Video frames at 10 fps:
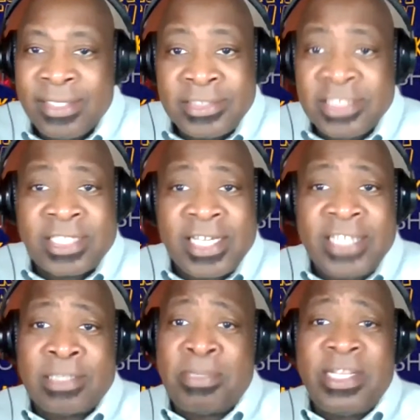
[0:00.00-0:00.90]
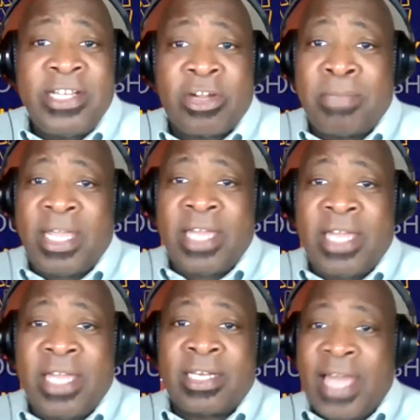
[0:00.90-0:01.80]
Just good to be here, man.
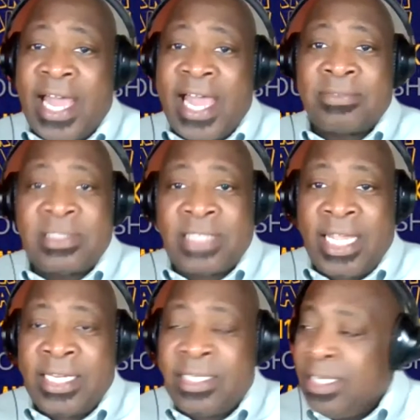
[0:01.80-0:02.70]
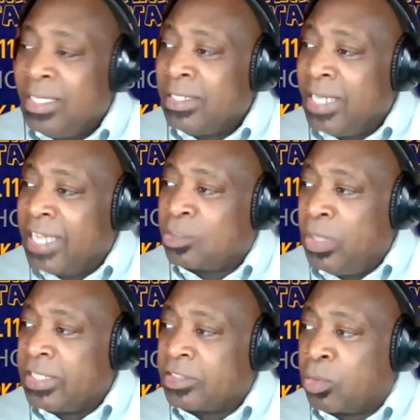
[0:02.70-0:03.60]
I'm live today. Next
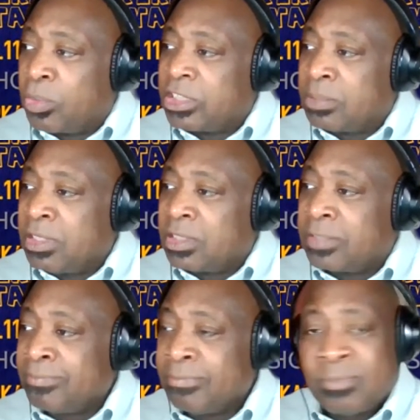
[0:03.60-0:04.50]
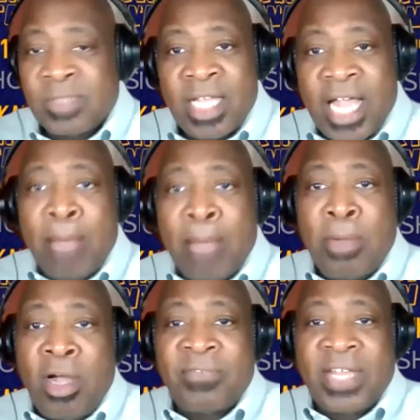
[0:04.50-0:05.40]
week is Christmas. I'm
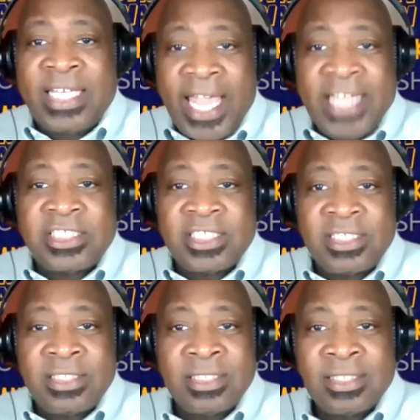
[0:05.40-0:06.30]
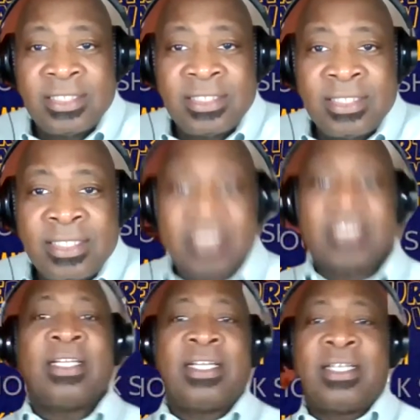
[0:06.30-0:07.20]
on vacation.
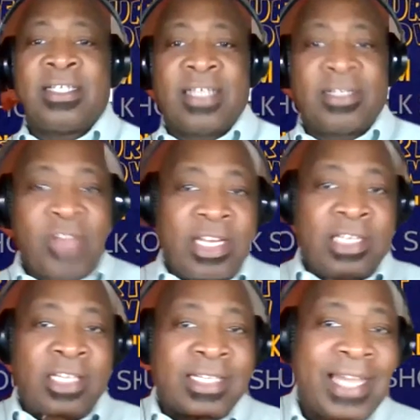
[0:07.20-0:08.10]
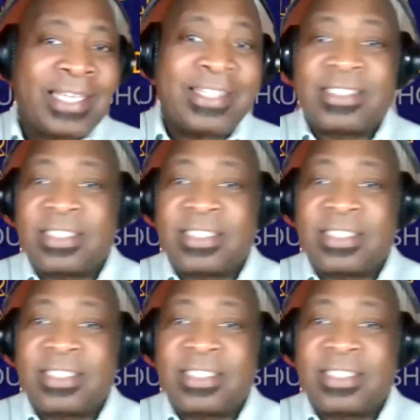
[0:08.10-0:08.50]
I'm trying to look like it.